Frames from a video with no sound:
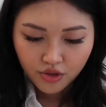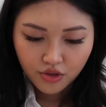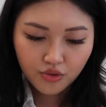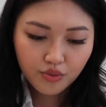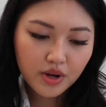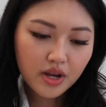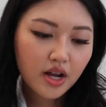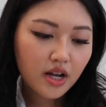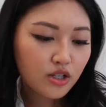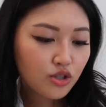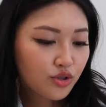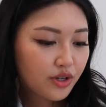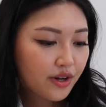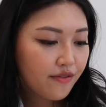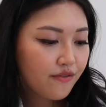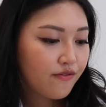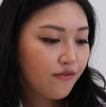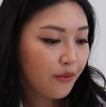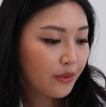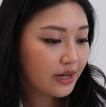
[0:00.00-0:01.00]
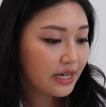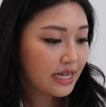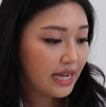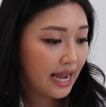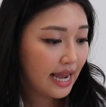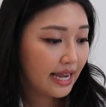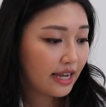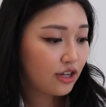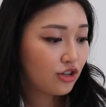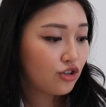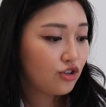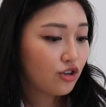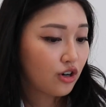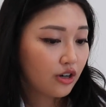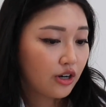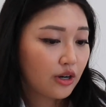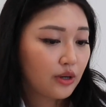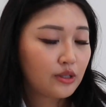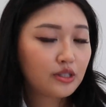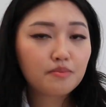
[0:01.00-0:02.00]
348
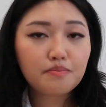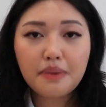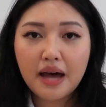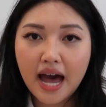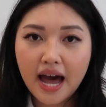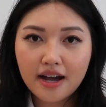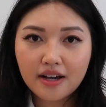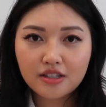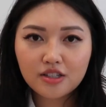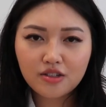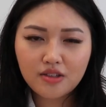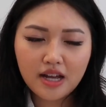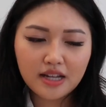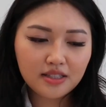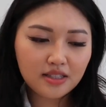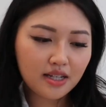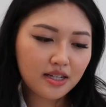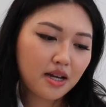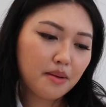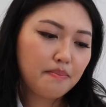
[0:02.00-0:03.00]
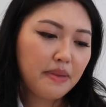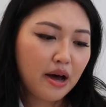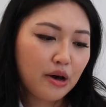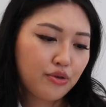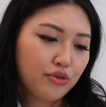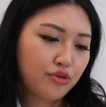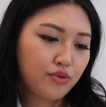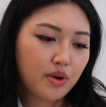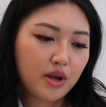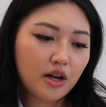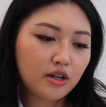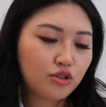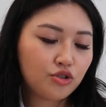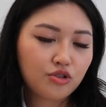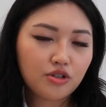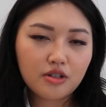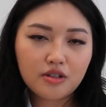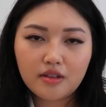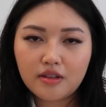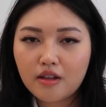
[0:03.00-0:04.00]
euros back. So that's like about
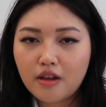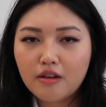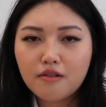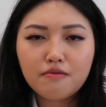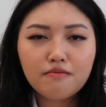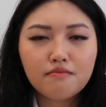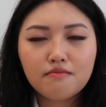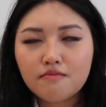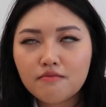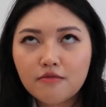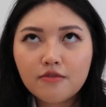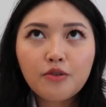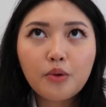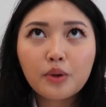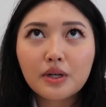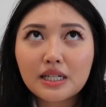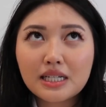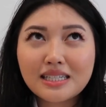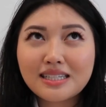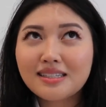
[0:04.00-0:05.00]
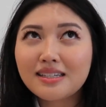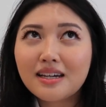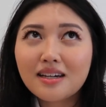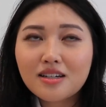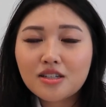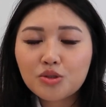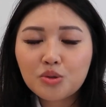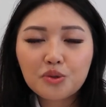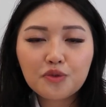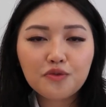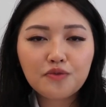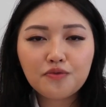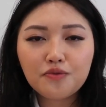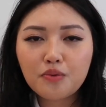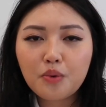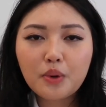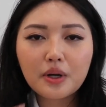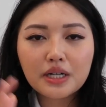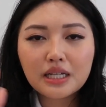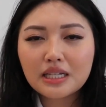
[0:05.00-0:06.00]
346 or
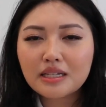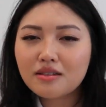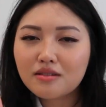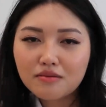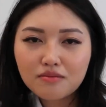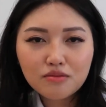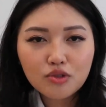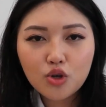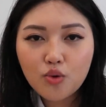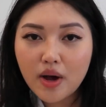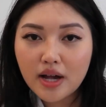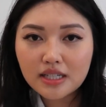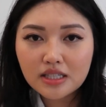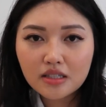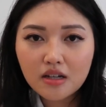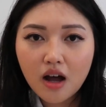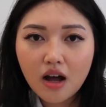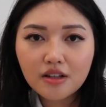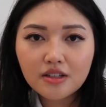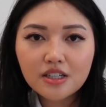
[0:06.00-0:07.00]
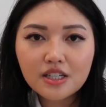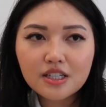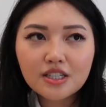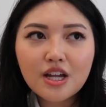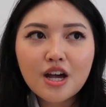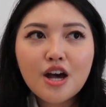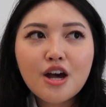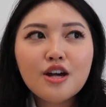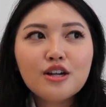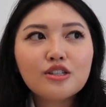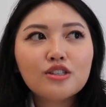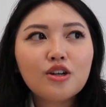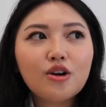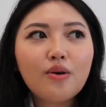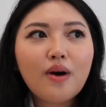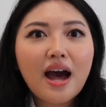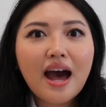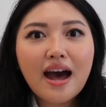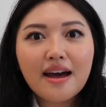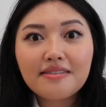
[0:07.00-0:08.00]
40 US dollars.
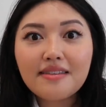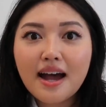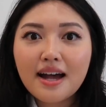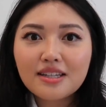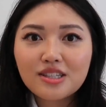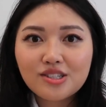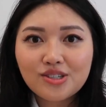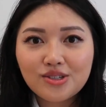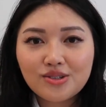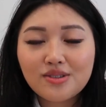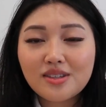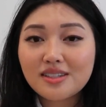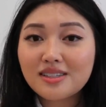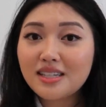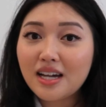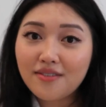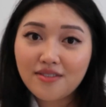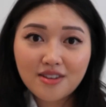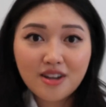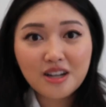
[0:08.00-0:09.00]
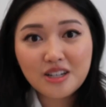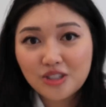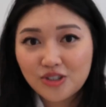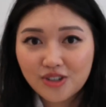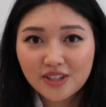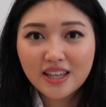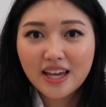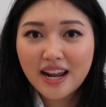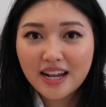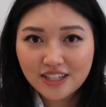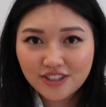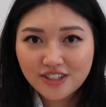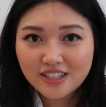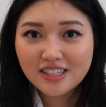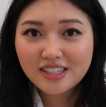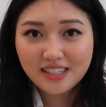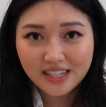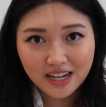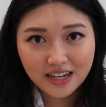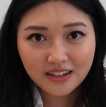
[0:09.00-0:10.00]
So add that to the 700 that I
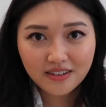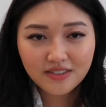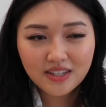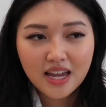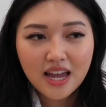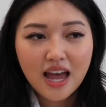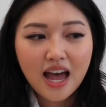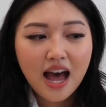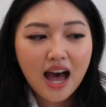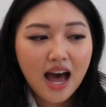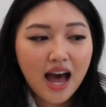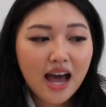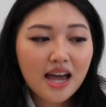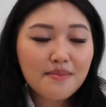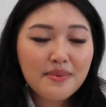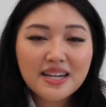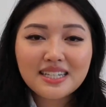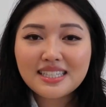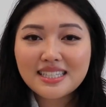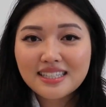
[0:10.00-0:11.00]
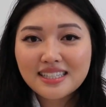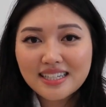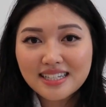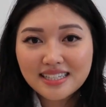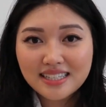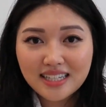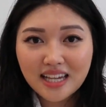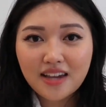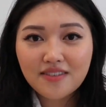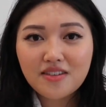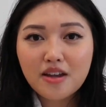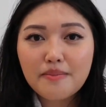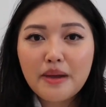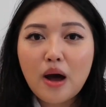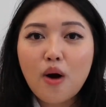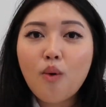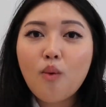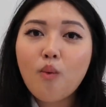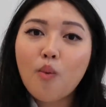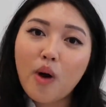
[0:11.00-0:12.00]
just saved. I basically saved
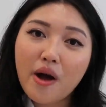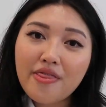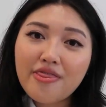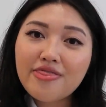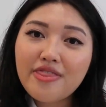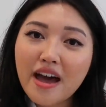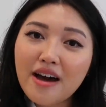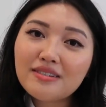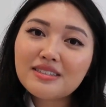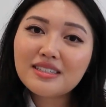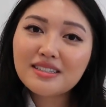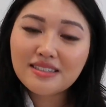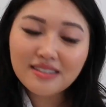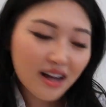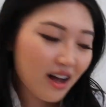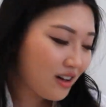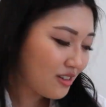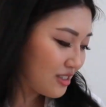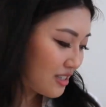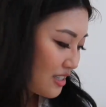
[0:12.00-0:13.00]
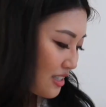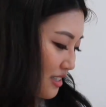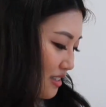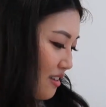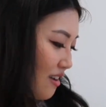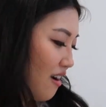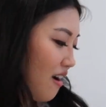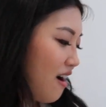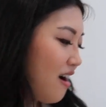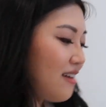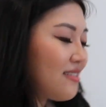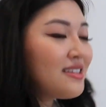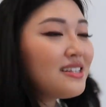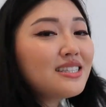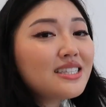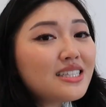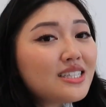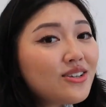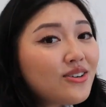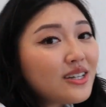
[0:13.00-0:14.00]
about $1,000 on
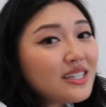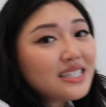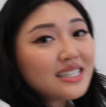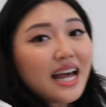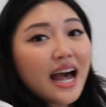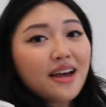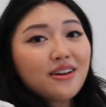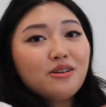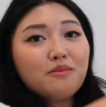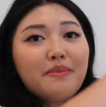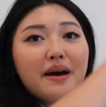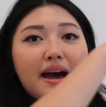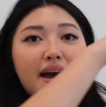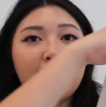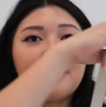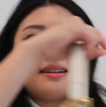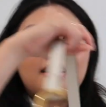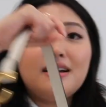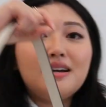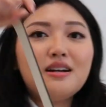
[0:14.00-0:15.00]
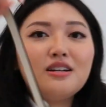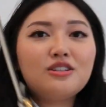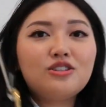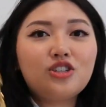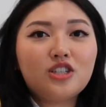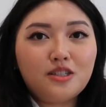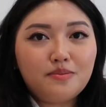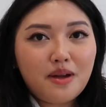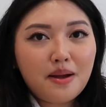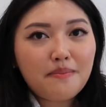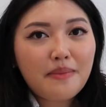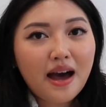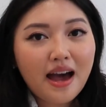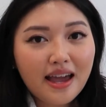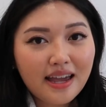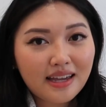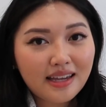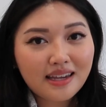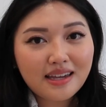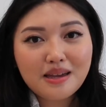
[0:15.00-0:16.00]
this Dior saddlebag just by
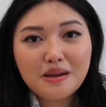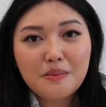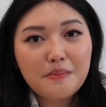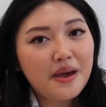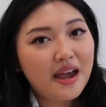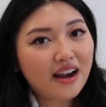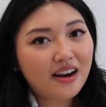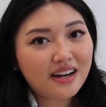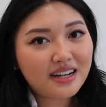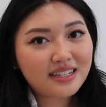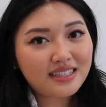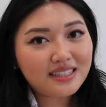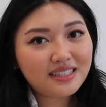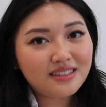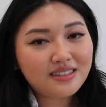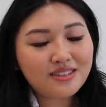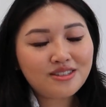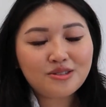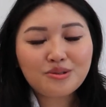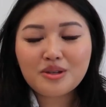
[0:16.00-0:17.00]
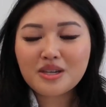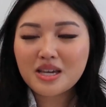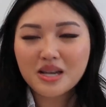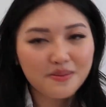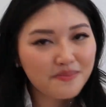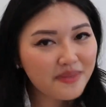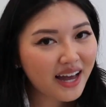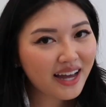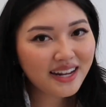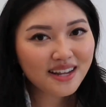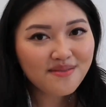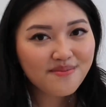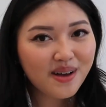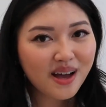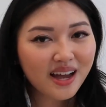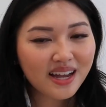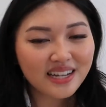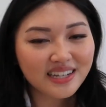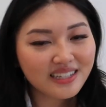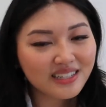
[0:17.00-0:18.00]
buying it in Paris. So keep that in
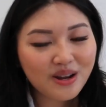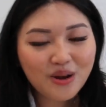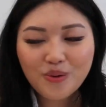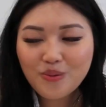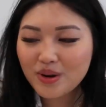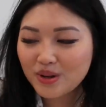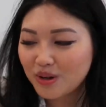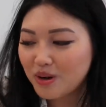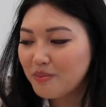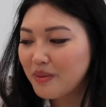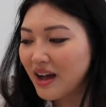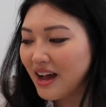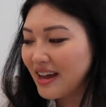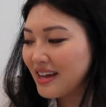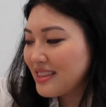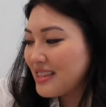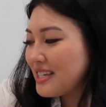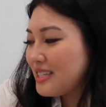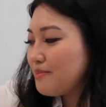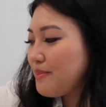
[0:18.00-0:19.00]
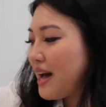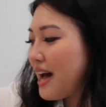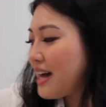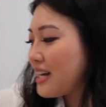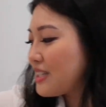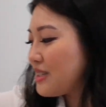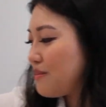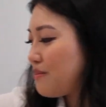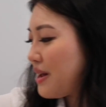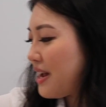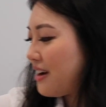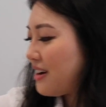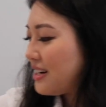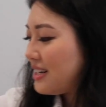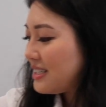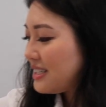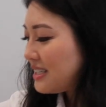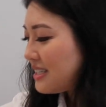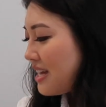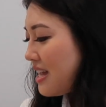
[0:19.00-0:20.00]
mind when you're buying these bags in
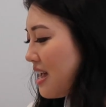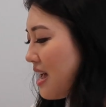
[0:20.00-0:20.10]
Paris.